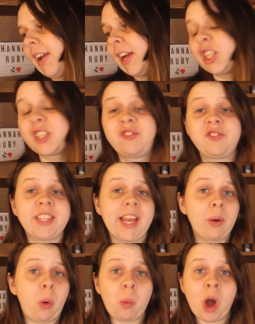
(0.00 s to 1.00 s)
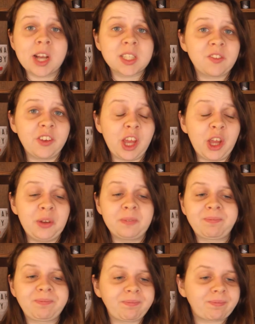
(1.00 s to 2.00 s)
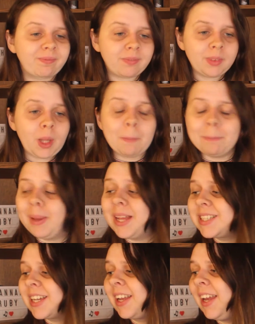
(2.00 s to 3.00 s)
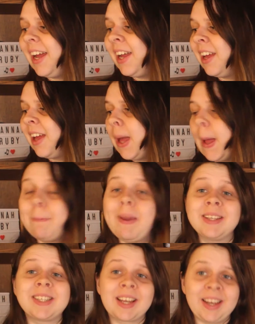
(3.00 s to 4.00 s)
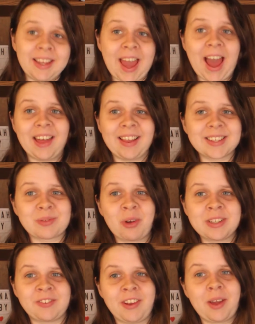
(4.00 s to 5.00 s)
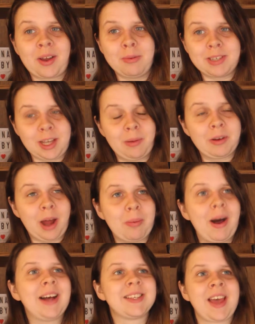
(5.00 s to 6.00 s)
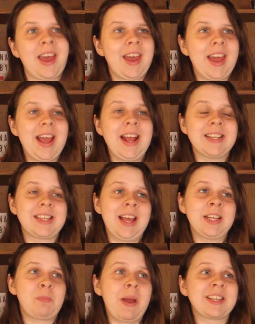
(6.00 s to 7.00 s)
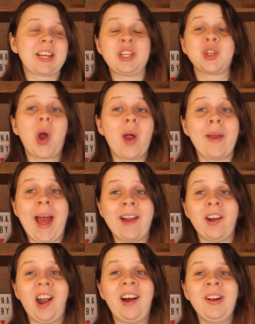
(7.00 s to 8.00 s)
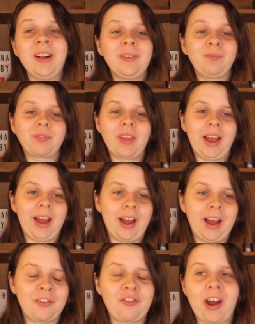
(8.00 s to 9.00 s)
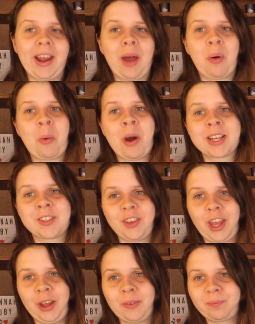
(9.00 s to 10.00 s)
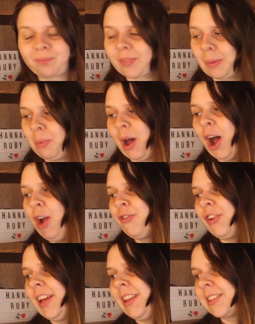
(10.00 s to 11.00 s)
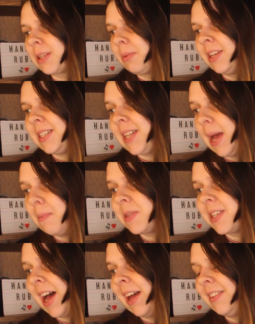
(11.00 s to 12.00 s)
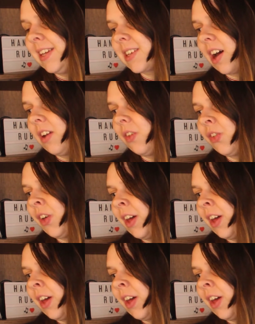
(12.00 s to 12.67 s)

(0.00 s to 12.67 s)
just seeing what works for you. Basically, yeah, that's what this video could be summed up as. It's basically trial and error of finding out what works for you. But hopefully some of these tips and these kind of